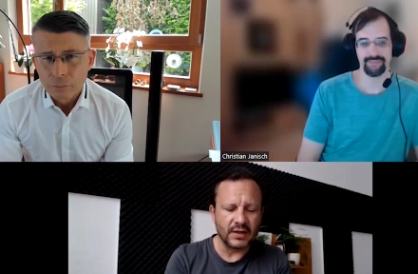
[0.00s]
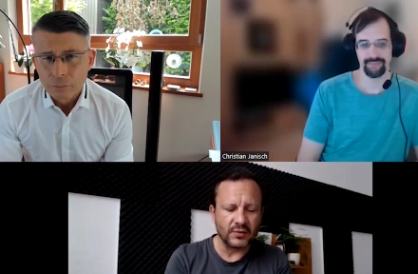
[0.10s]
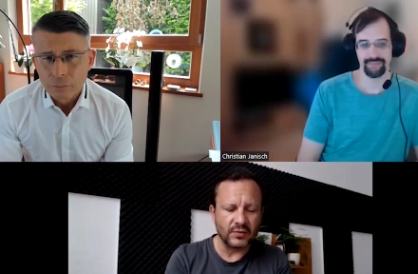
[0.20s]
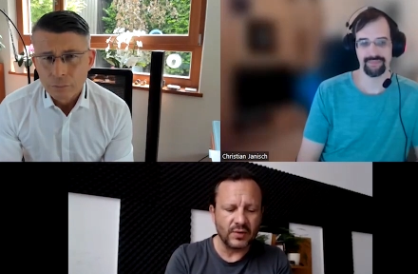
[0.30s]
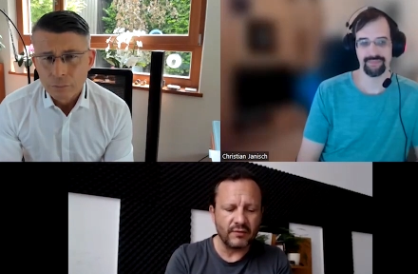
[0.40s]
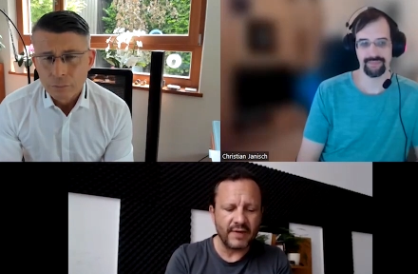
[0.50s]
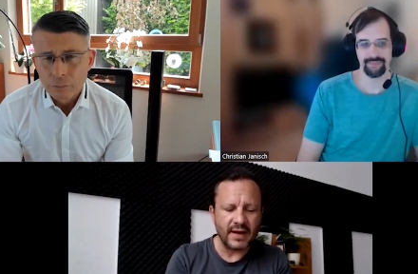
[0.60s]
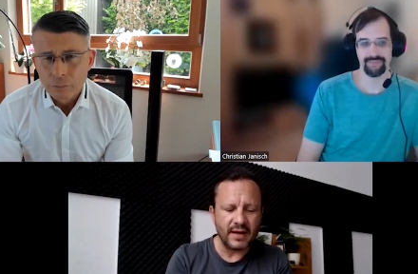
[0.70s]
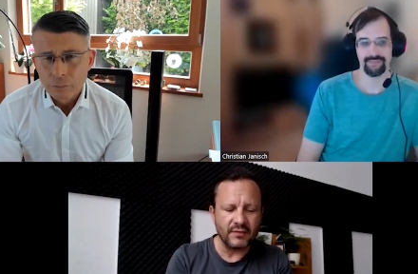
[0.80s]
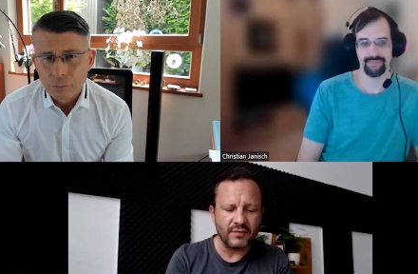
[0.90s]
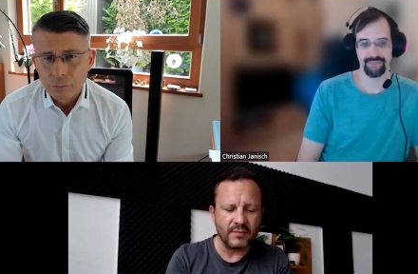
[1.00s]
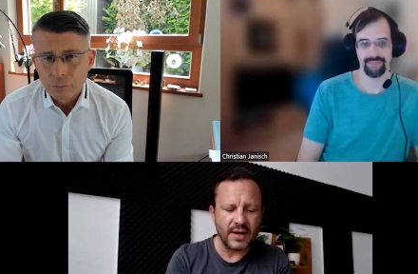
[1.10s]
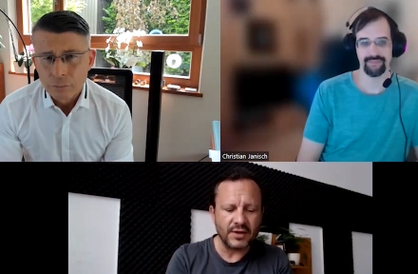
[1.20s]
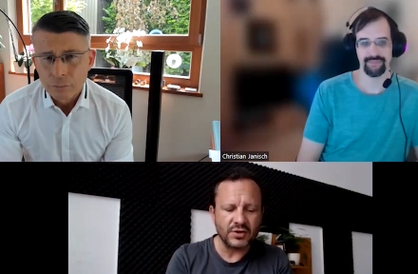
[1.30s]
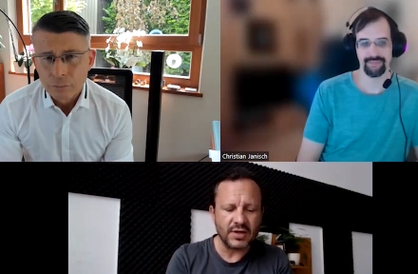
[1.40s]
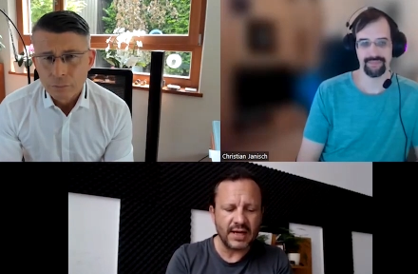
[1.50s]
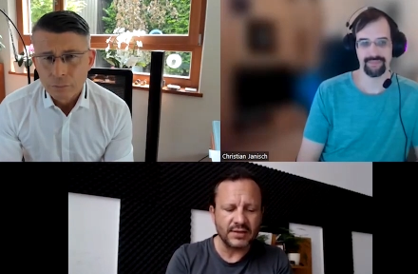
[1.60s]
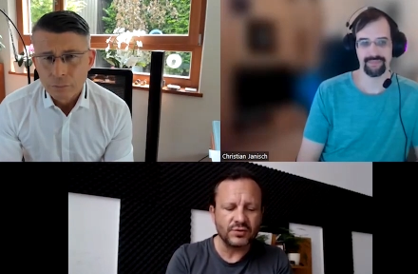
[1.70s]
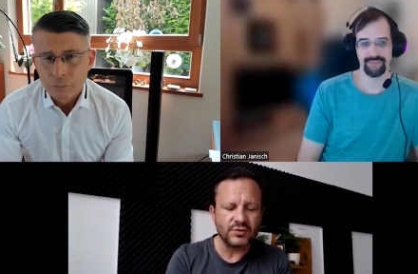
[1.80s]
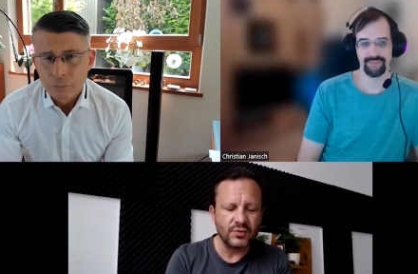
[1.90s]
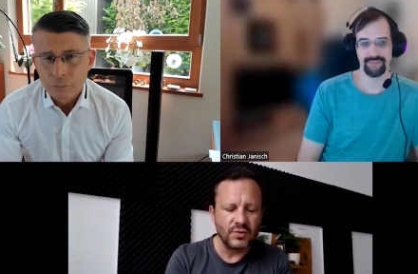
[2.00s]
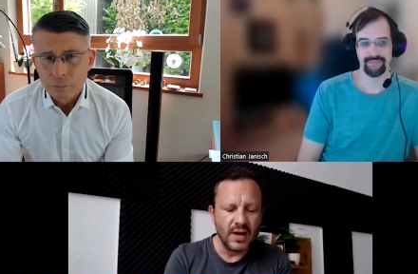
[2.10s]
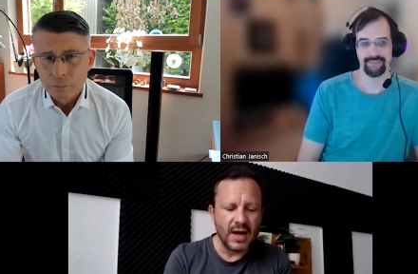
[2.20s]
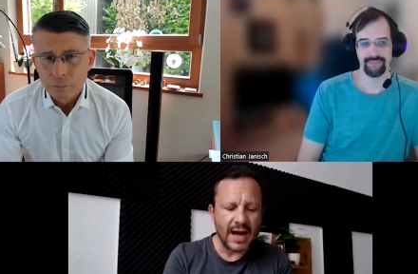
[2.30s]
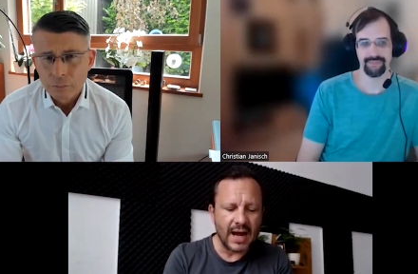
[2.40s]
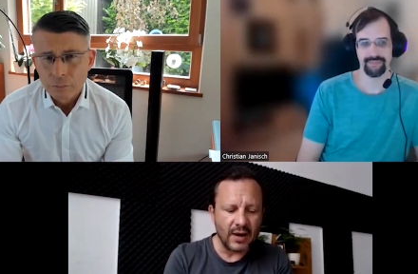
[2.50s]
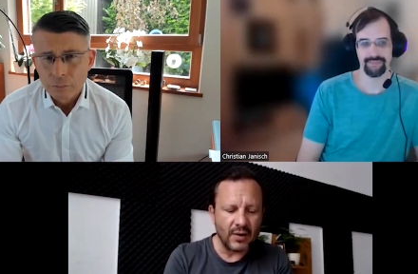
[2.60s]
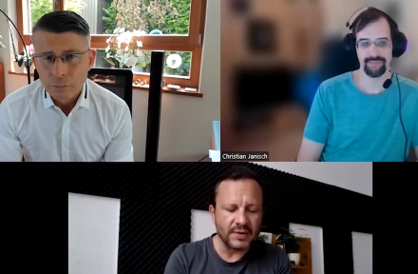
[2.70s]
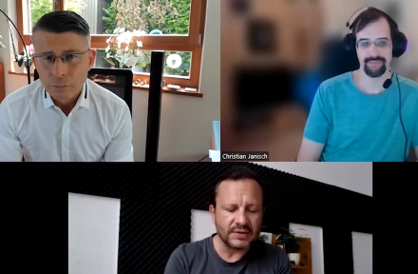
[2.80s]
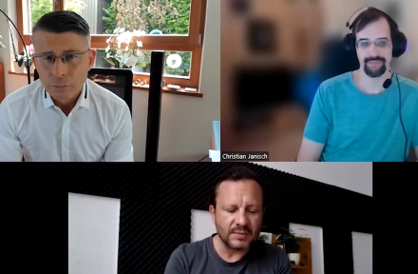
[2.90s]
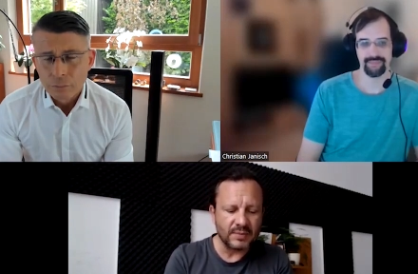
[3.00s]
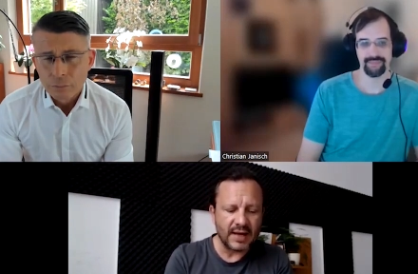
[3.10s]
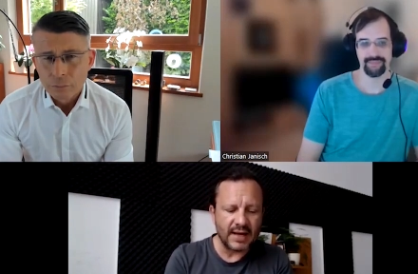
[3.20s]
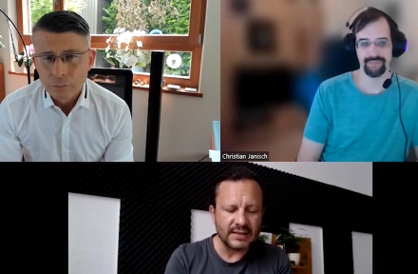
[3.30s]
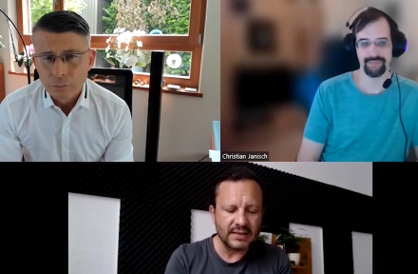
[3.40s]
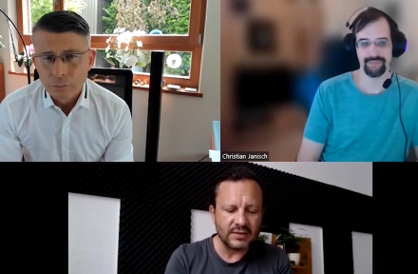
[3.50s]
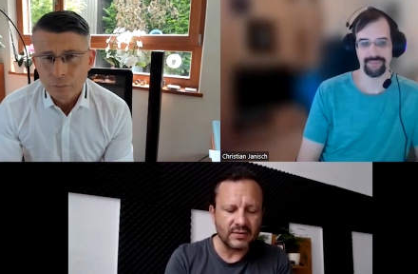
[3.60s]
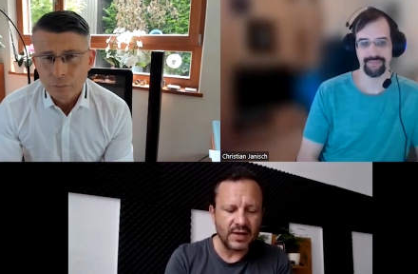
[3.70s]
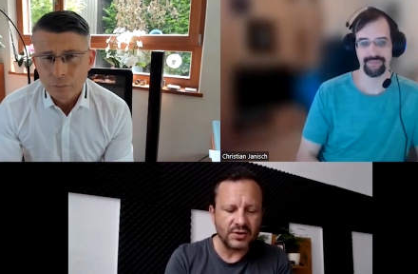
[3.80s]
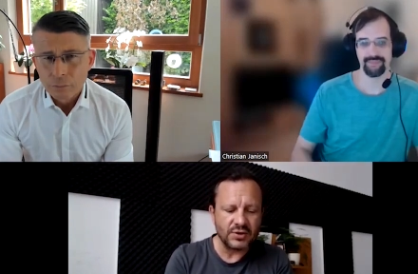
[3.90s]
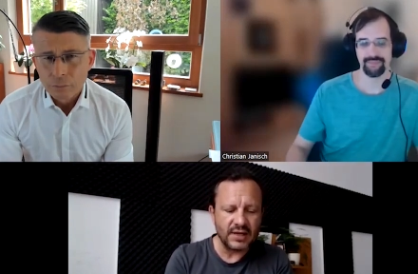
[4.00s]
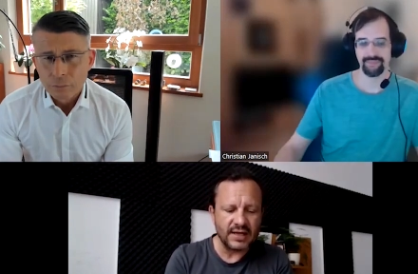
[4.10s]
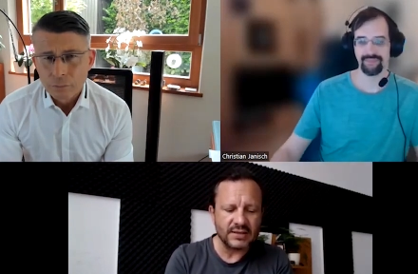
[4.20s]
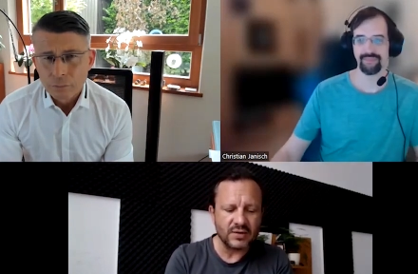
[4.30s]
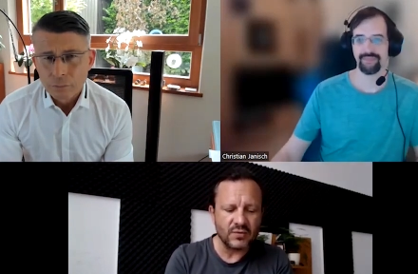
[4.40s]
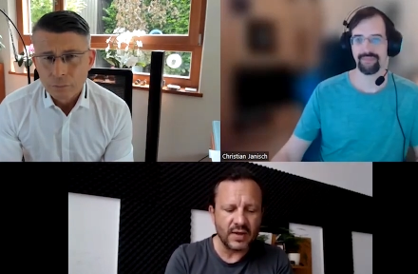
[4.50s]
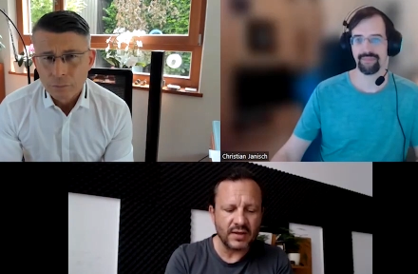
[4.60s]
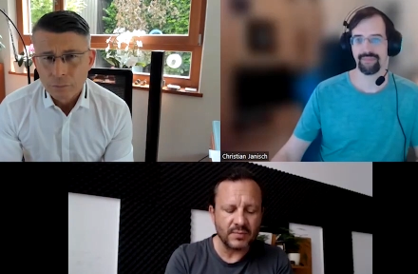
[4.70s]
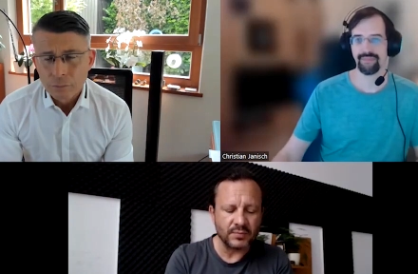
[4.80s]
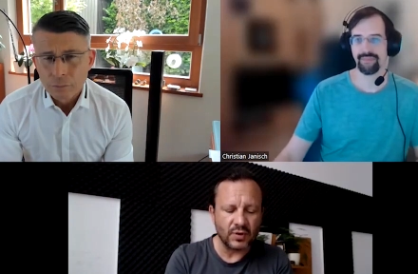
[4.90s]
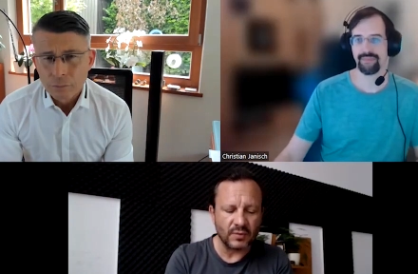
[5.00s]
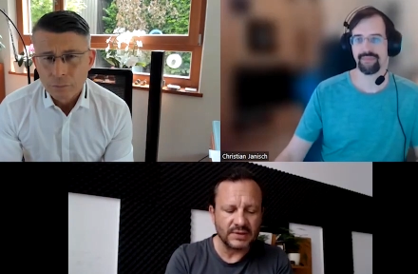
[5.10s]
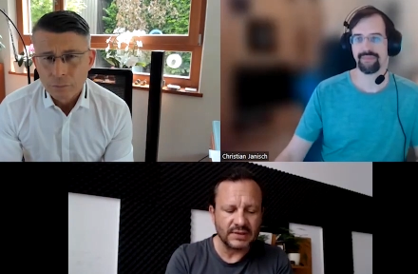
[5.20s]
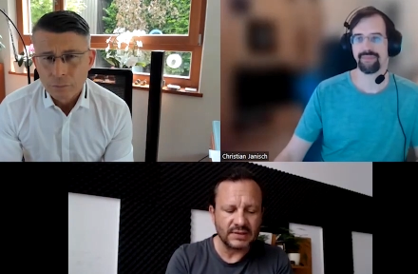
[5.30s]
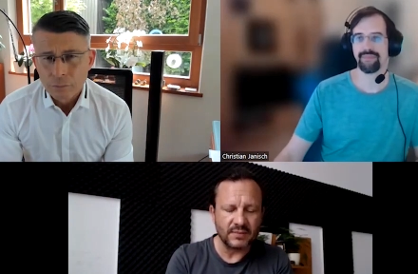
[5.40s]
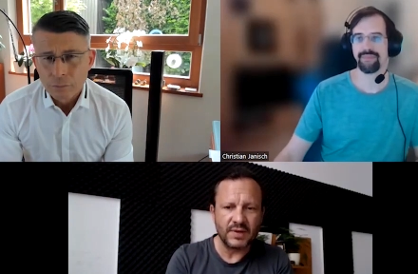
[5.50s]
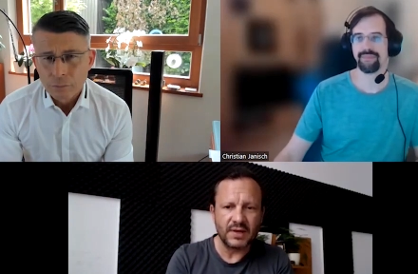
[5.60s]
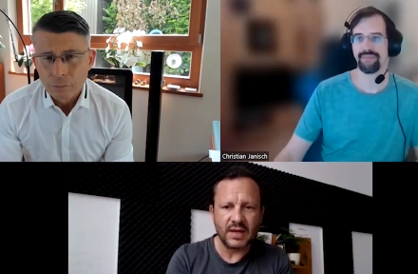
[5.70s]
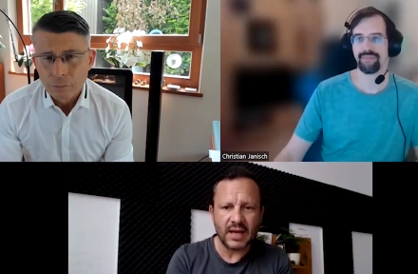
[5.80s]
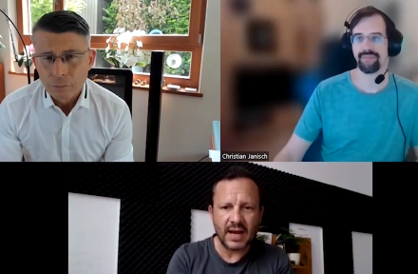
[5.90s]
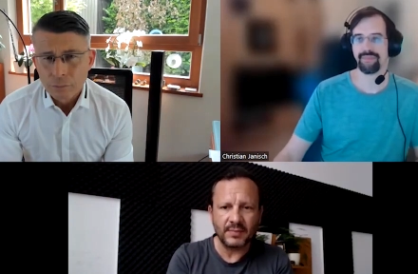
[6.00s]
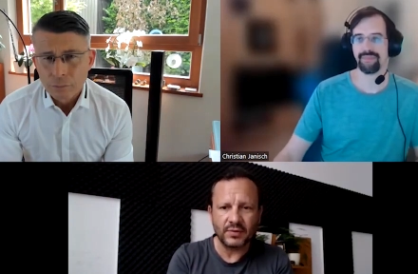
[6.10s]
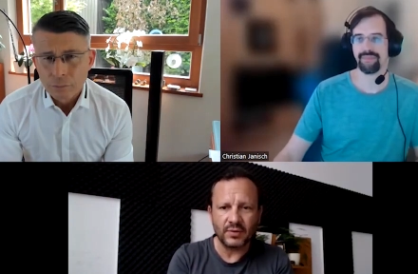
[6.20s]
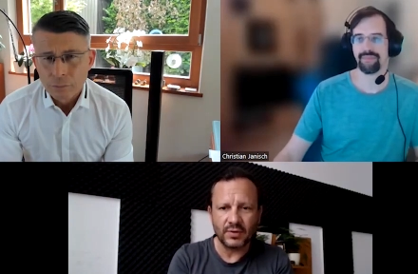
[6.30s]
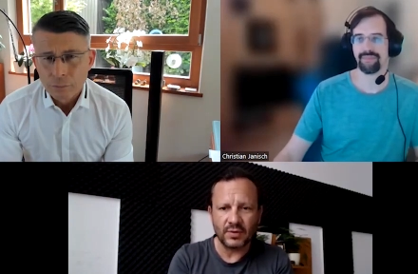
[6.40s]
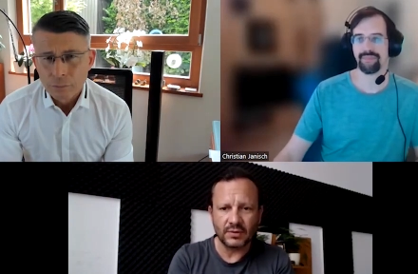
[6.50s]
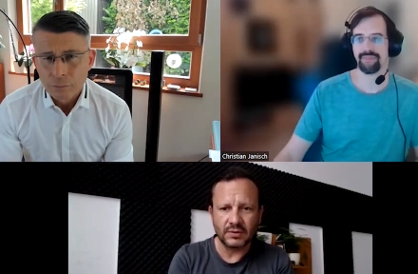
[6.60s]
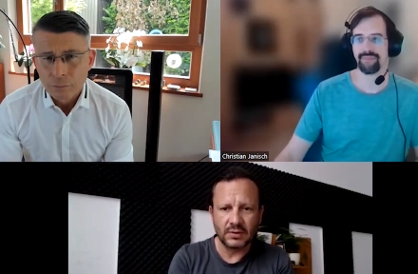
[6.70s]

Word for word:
Speaker 1: Do you have any information as to how the supply situation is and whether the promises are being kept or not?